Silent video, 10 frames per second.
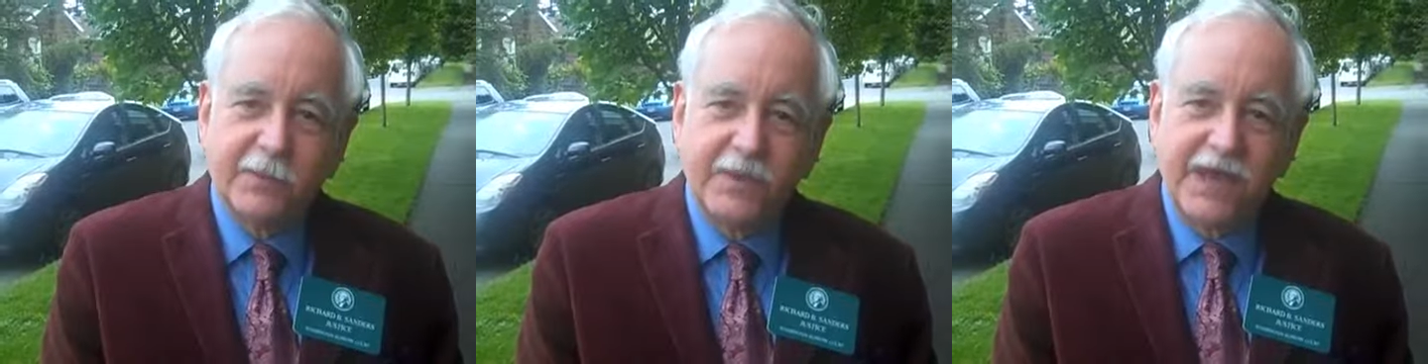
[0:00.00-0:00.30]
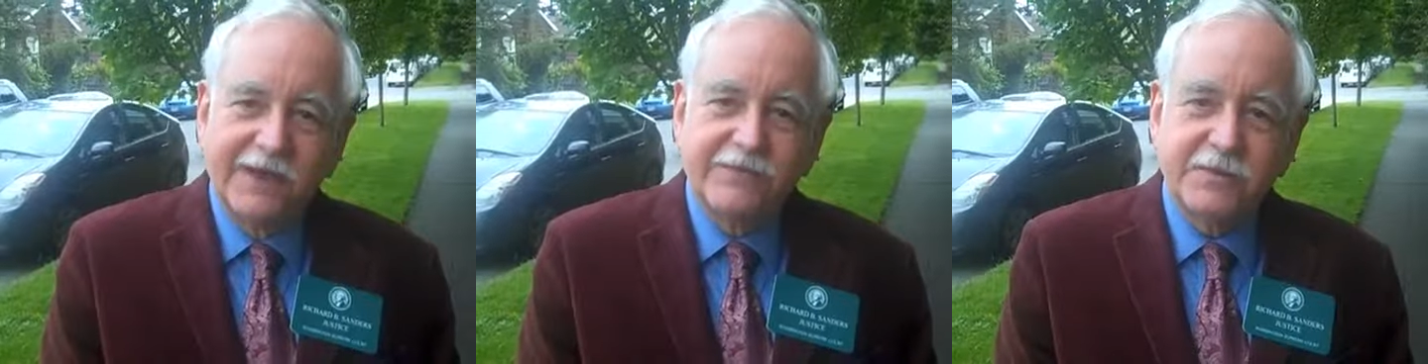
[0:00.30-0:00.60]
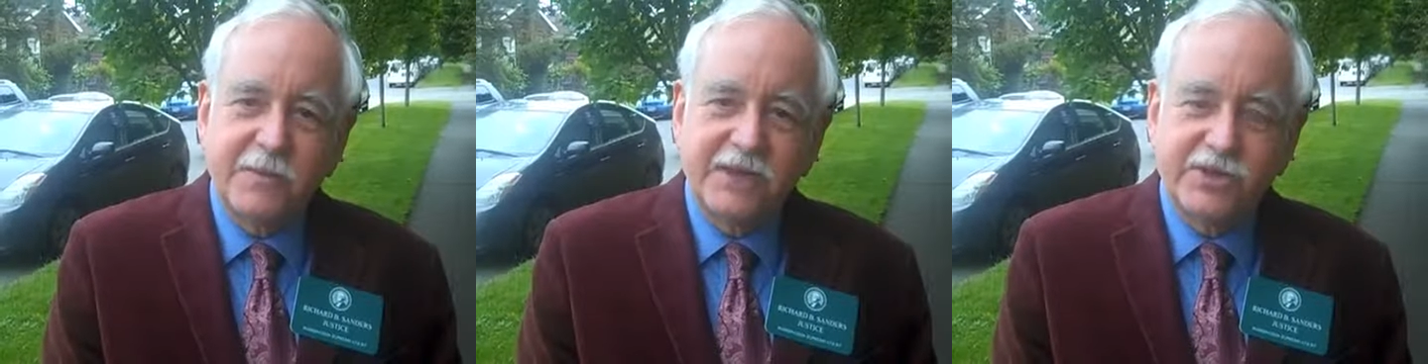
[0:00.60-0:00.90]
We have
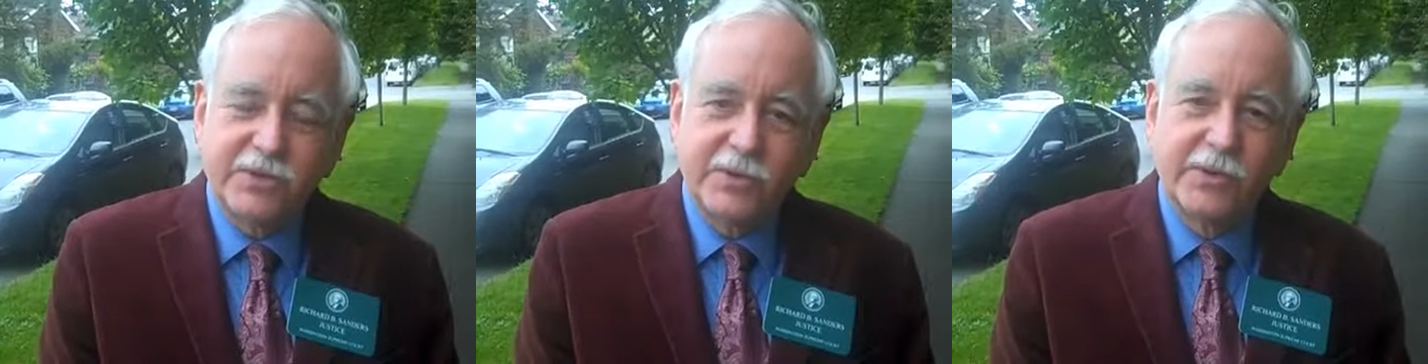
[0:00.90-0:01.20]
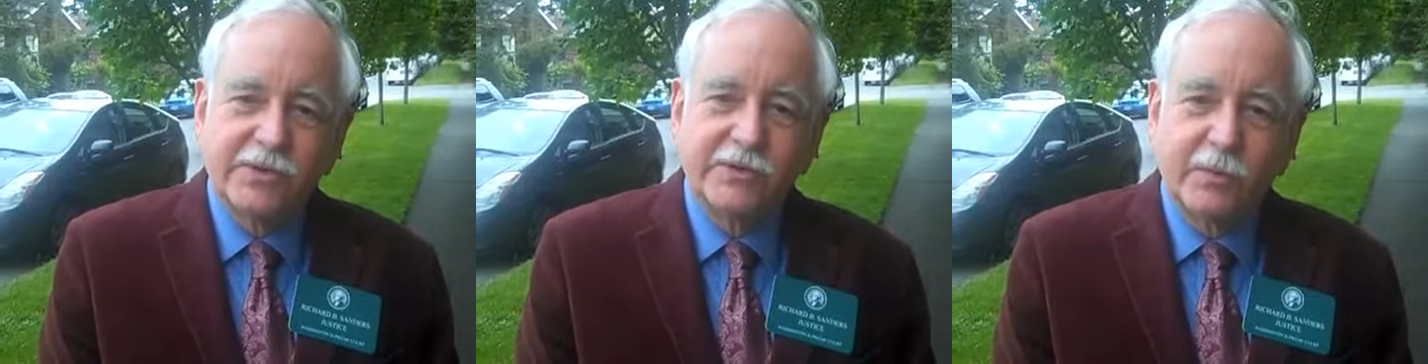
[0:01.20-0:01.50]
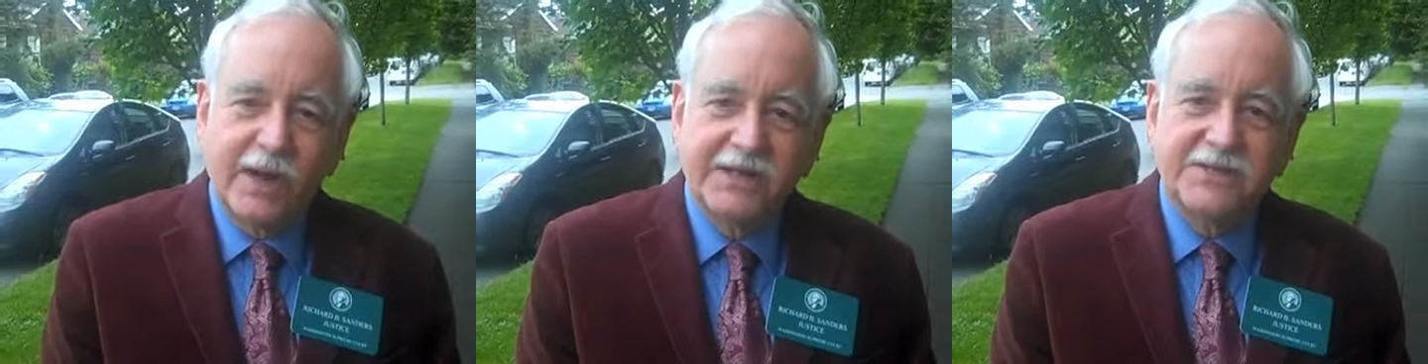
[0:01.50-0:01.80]
to make sure that
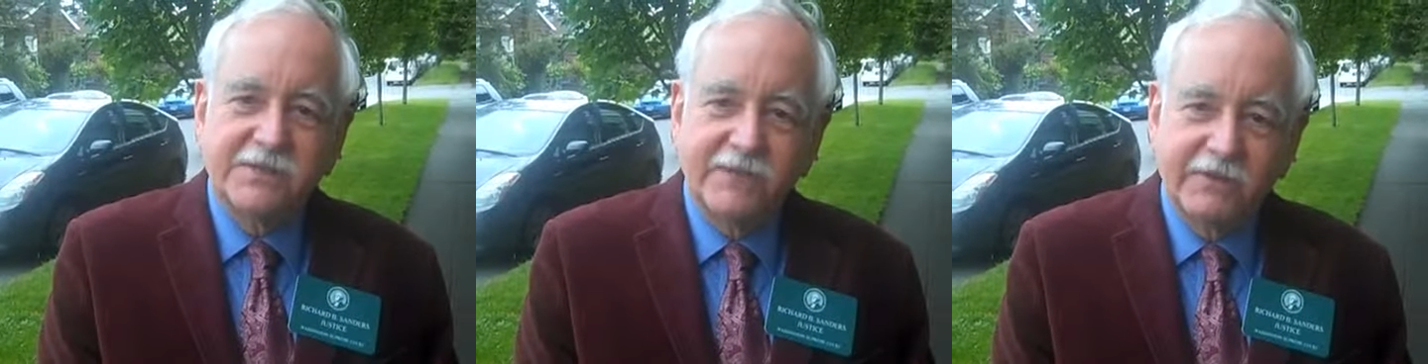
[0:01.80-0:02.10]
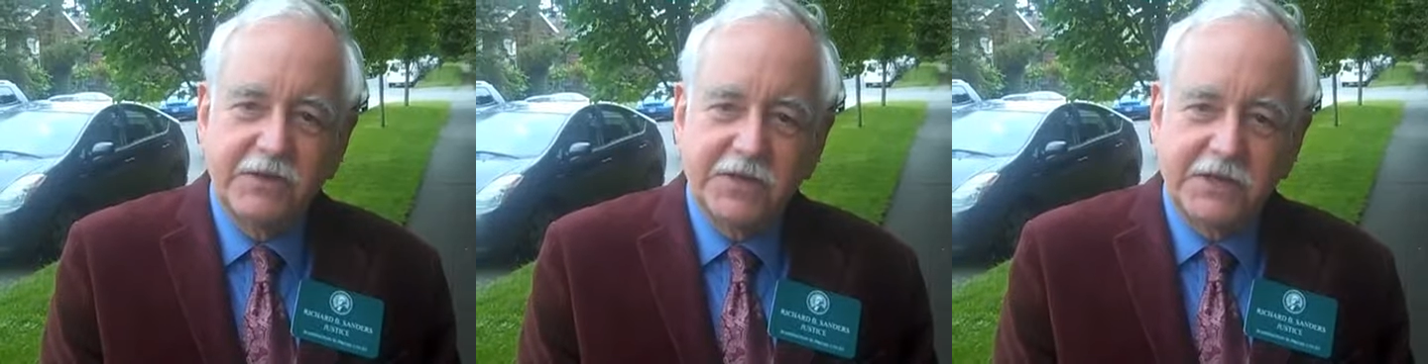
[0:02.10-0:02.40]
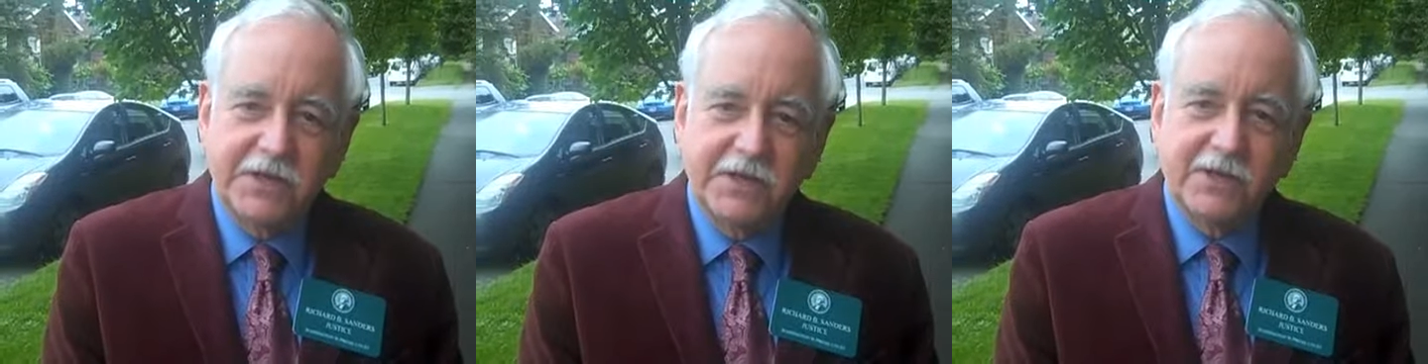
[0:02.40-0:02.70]
the rights of every
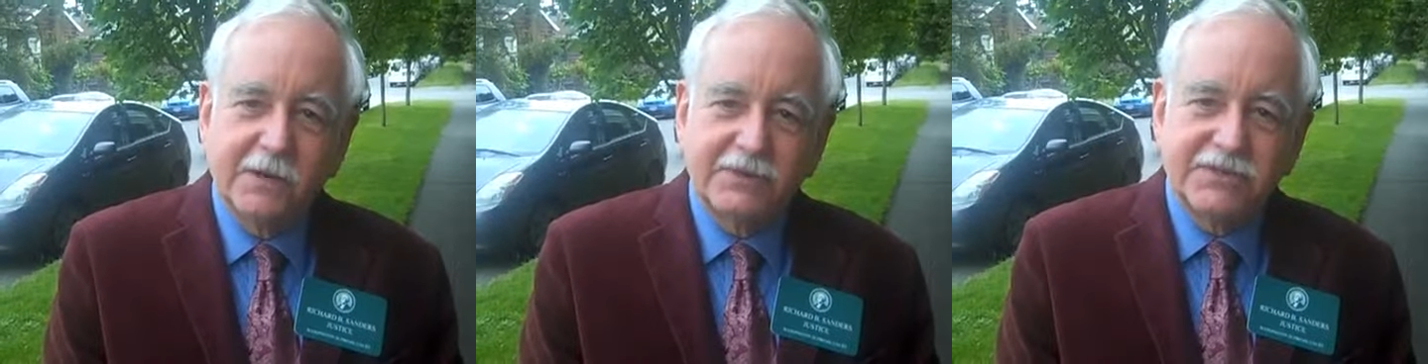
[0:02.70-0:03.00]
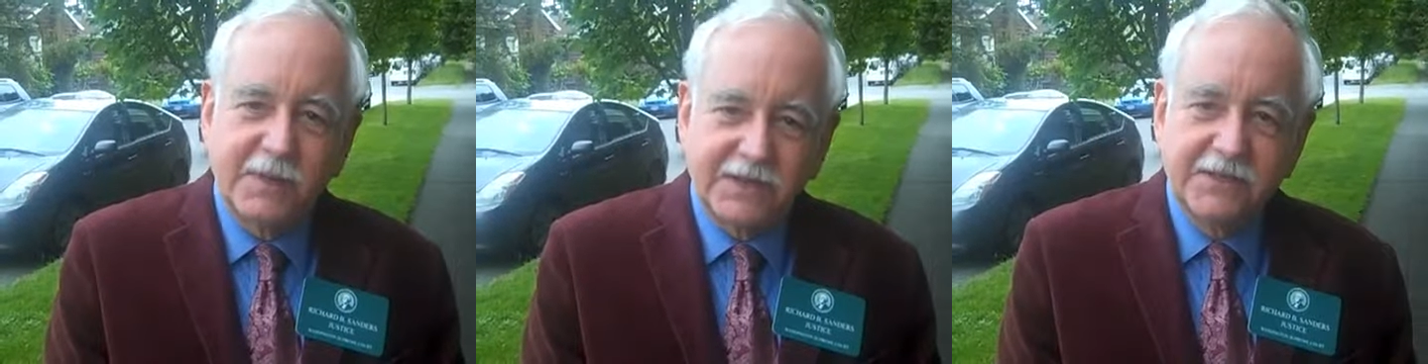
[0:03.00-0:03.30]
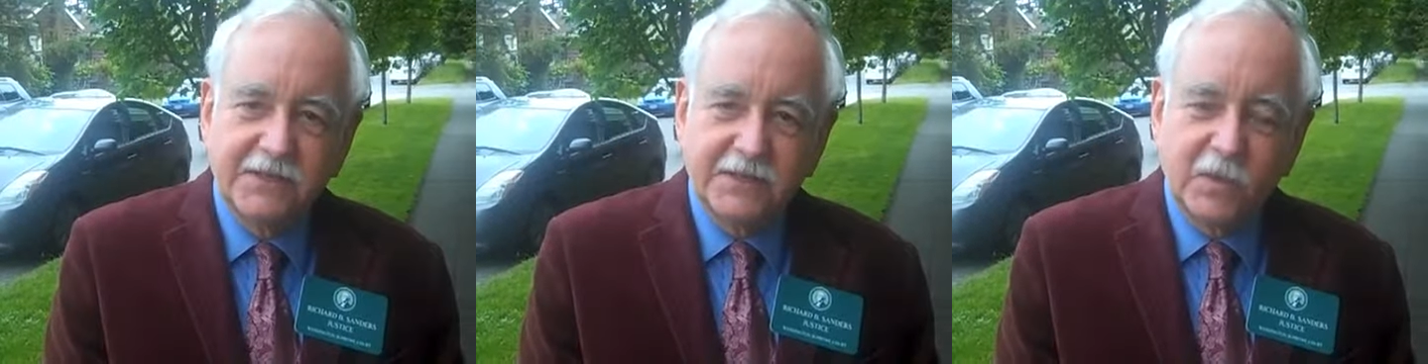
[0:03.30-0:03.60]
litigant are
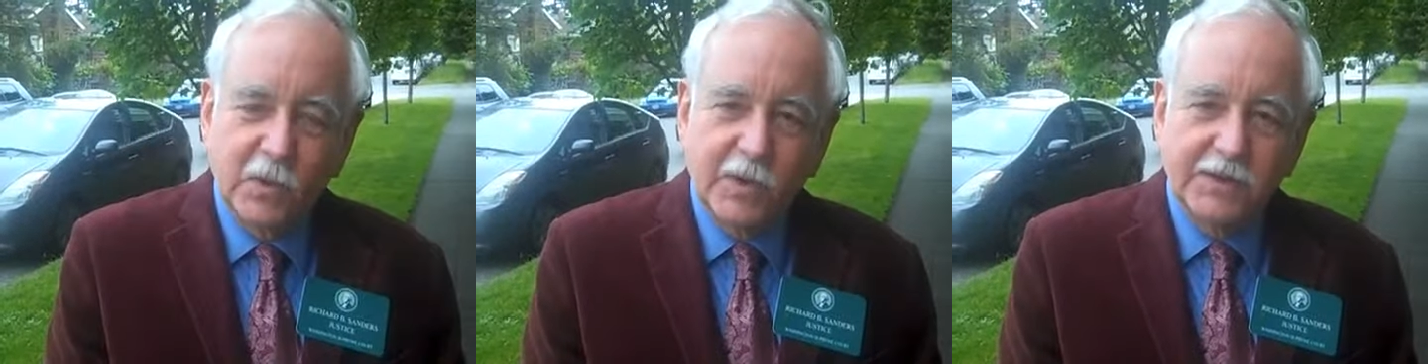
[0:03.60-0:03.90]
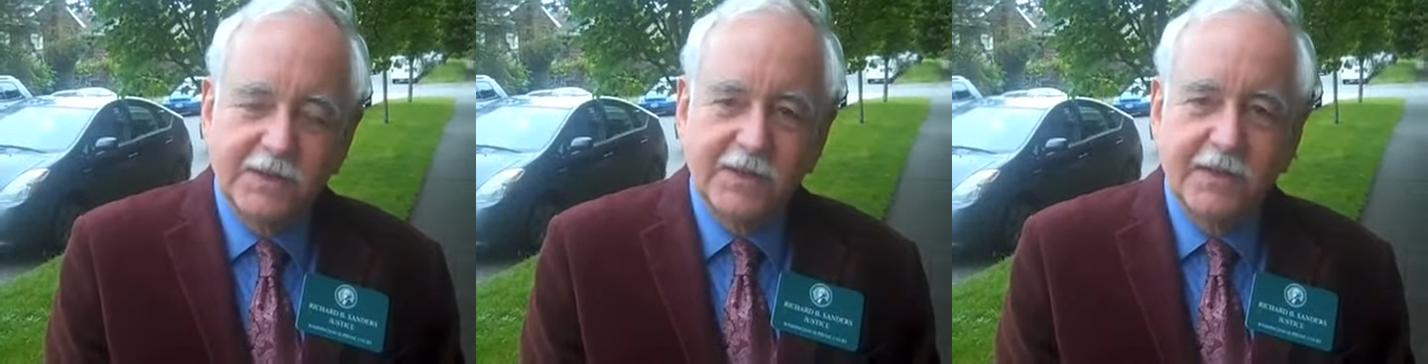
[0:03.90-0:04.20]
respected in the court.